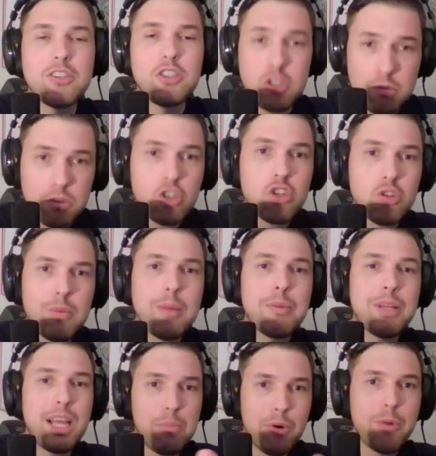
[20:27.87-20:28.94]
Just remember
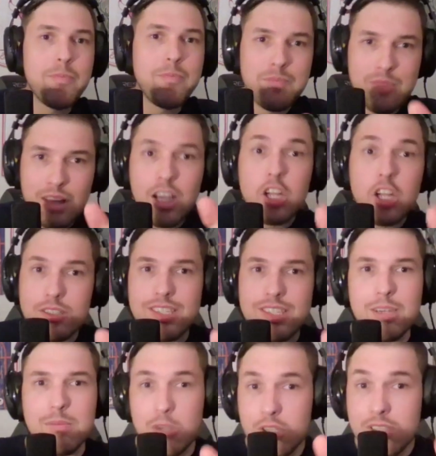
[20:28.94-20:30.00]
that, bro. Good
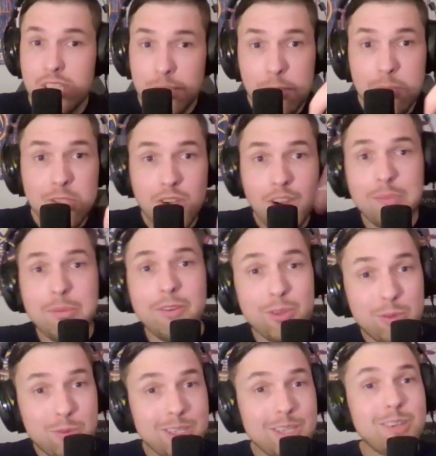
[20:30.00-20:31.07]
team. Good team you've been talking about for
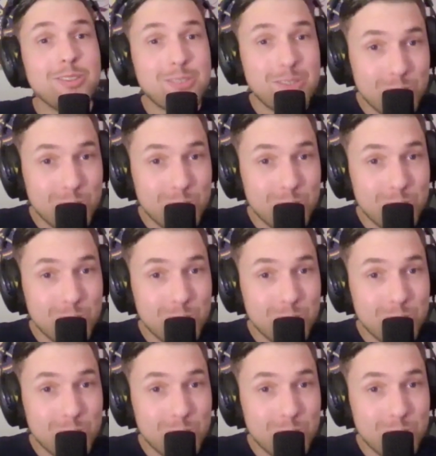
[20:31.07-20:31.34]
3 years.